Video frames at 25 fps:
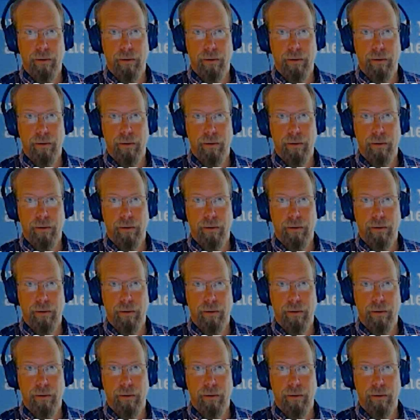
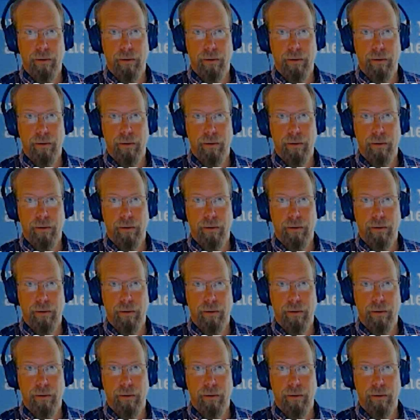
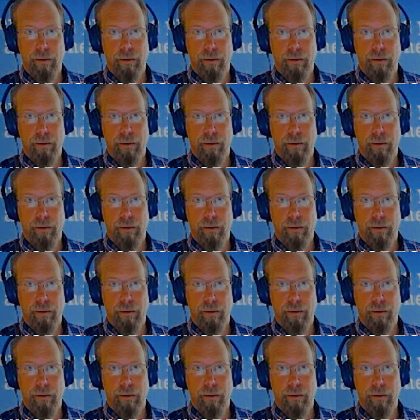
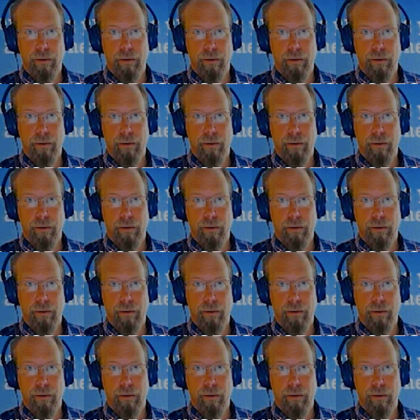
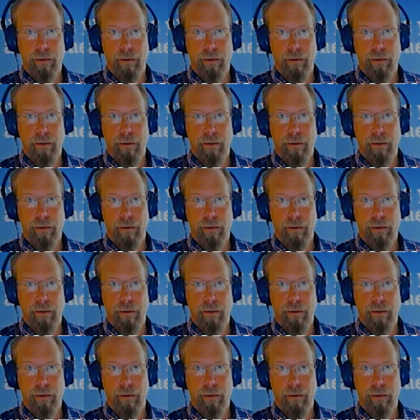
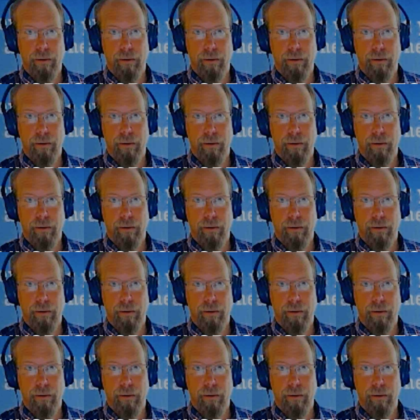
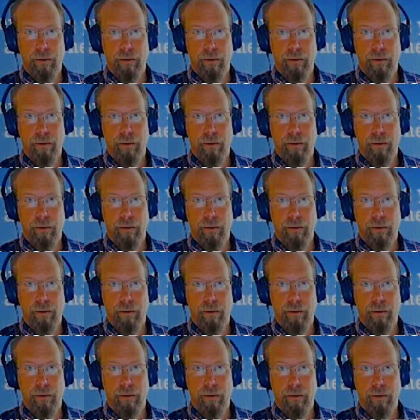
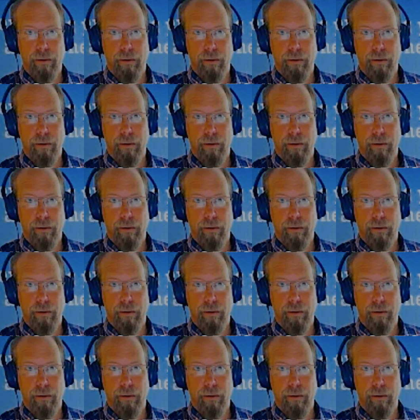The face doesn't move, so there is nothing to read.